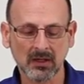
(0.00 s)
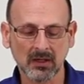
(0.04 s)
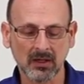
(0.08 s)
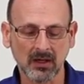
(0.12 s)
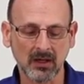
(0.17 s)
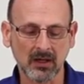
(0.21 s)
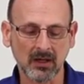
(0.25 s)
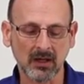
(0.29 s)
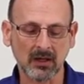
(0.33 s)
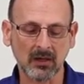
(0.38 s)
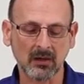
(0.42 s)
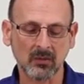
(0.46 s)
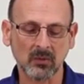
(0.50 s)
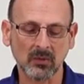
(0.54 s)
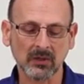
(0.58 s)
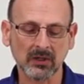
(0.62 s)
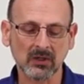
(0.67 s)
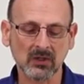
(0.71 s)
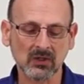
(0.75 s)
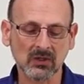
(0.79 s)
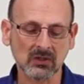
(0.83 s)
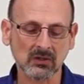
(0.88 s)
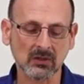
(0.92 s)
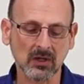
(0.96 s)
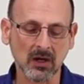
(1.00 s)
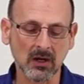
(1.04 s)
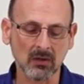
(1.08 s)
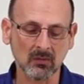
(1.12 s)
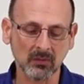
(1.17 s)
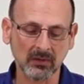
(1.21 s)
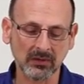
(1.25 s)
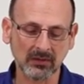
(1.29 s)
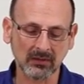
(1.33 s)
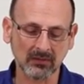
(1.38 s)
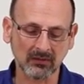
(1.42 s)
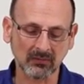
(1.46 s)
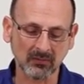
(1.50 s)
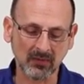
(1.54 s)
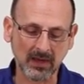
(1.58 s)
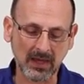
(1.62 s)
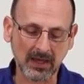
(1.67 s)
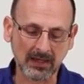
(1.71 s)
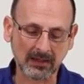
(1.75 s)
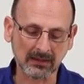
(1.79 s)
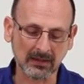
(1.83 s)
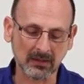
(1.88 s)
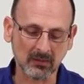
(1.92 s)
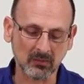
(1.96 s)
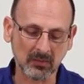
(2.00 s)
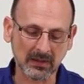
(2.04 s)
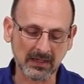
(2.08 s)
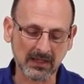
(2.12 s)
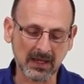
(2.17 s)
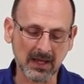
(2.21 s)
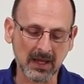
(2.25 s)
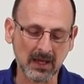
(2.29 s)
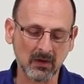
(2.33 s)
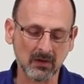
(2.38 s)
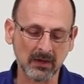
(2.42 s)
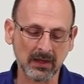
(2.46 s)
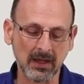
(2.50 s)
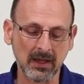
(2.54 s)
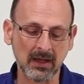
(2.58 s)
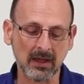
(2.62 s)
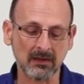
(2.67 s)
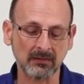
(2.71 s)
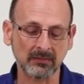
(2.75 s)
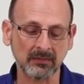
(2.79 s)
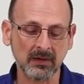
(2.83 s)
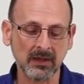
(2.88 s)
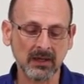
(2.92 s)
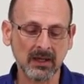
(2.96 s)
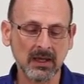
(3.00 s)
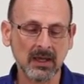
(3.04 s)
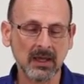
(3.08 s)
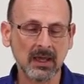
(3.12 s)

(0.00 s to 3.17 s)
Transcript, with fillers: Uh, we're going to start with the fact that we now have,